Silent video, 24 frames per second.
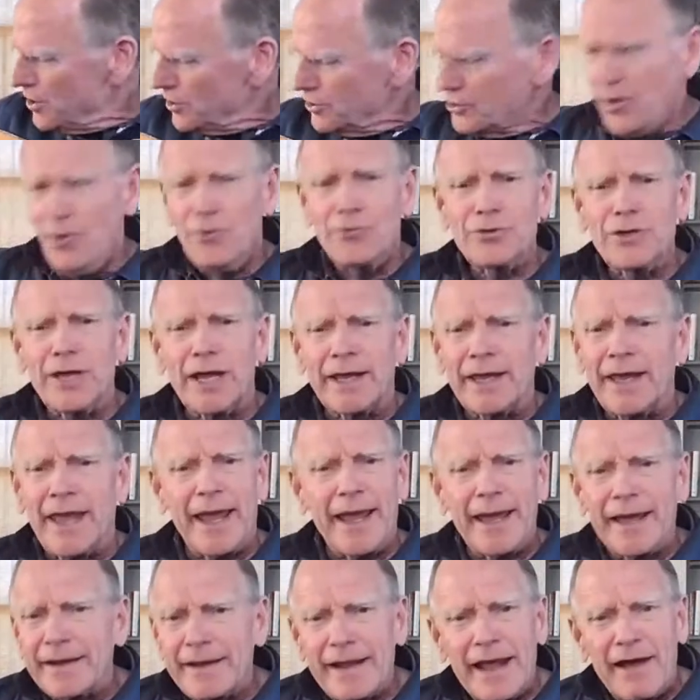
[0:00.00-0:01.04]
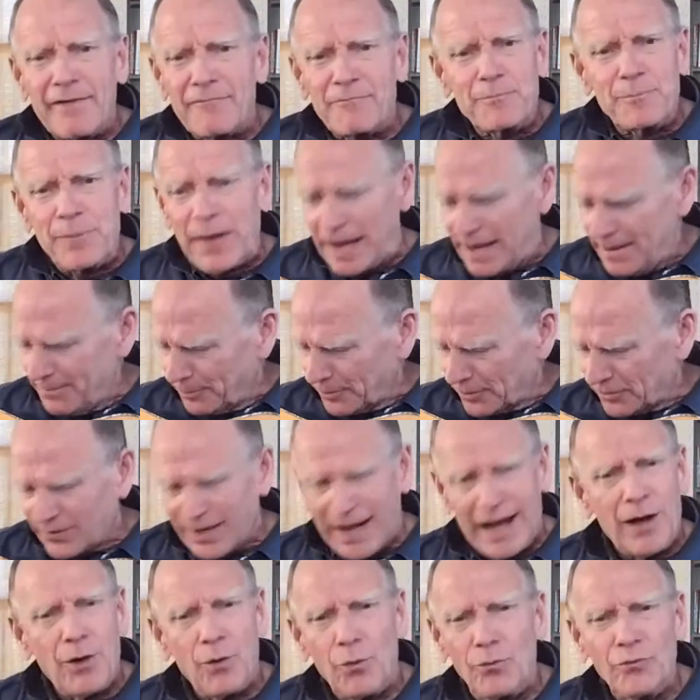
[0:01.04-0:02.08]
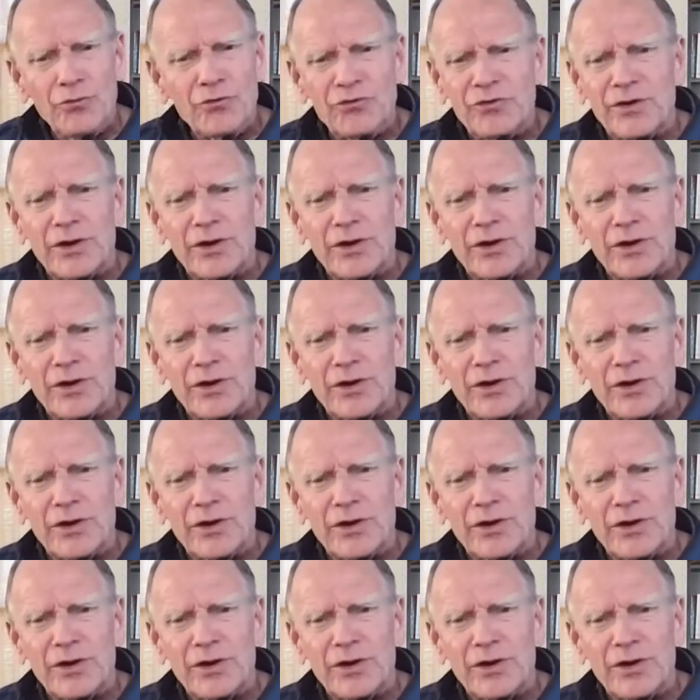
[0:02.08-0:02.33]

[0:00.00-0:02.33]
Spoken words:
you can't have paper towels.